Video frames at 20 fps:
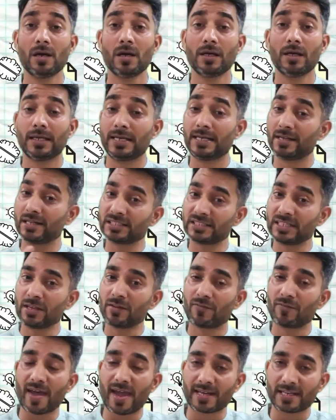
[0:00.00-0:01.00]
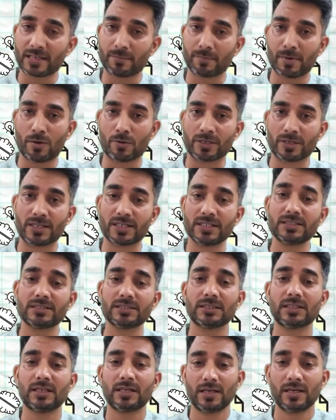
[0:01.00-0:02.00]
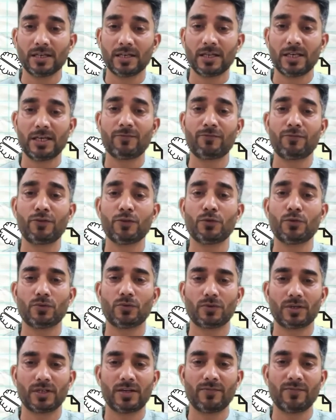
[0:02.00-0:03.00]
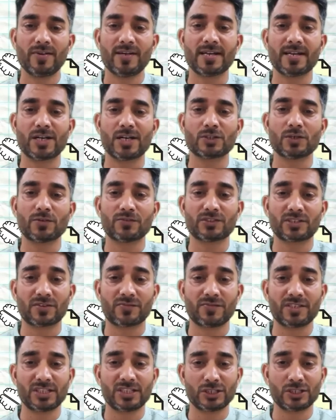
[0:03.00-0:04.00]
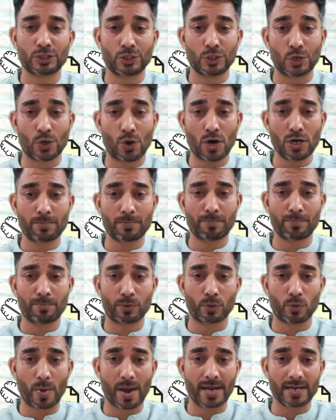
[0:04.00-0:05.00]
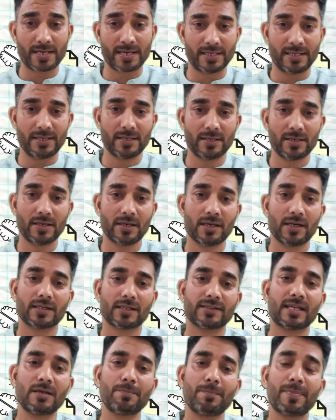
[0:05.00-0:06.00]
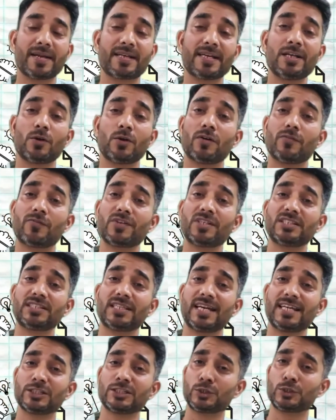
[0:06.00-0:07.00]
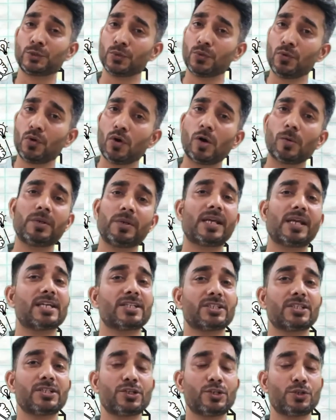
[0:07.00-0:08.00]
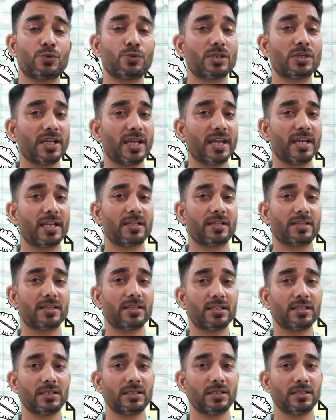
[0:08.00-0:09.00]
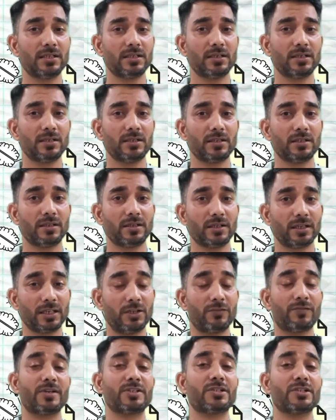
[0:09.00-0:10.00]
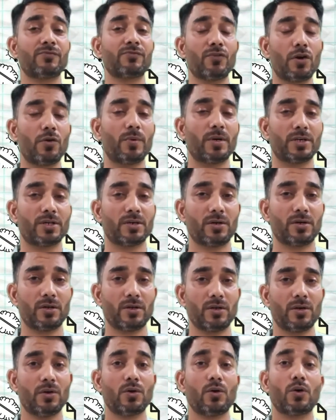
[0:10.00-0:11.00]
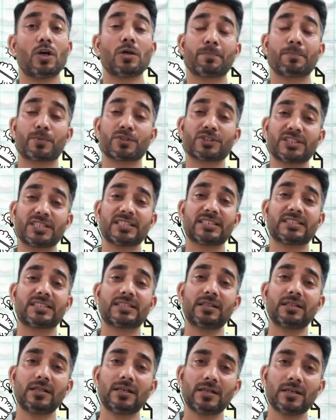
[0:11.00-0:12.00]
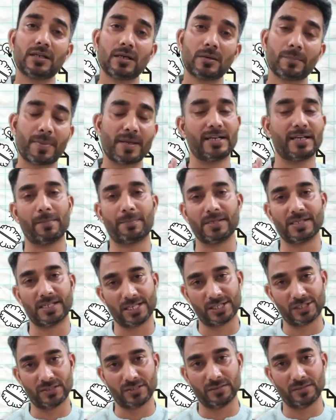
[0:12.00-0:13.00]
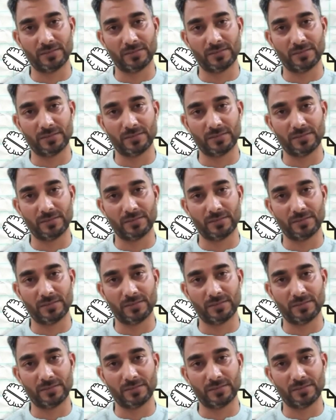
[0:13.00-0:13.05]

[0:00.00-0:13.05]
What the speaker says: Interesting fact about it is, if an address of service is not provided, then patent office has no obligation to take the invention forward or process the patent application.